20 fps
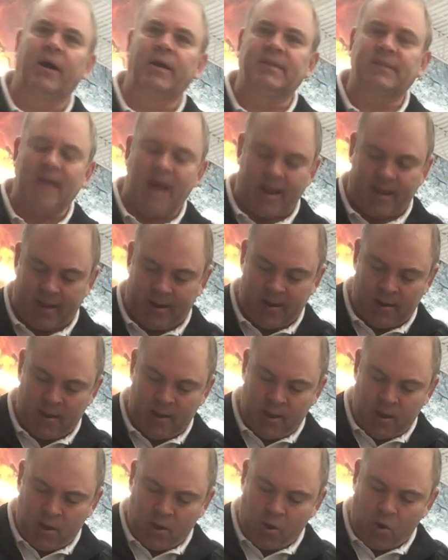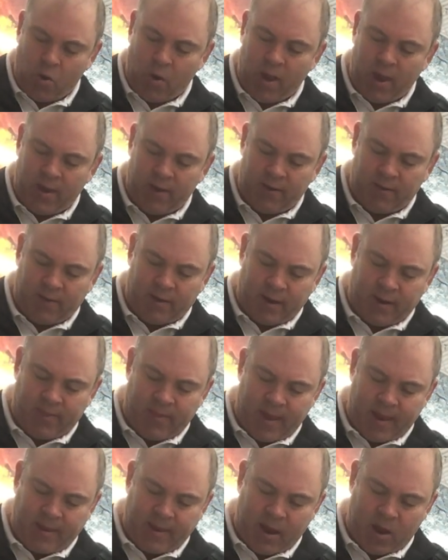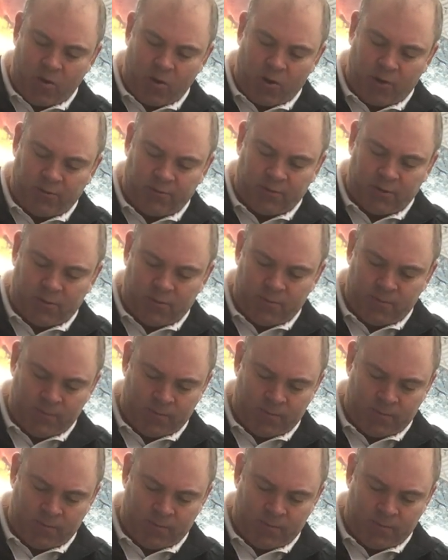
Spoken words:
socket, go ahead and tighten that down also.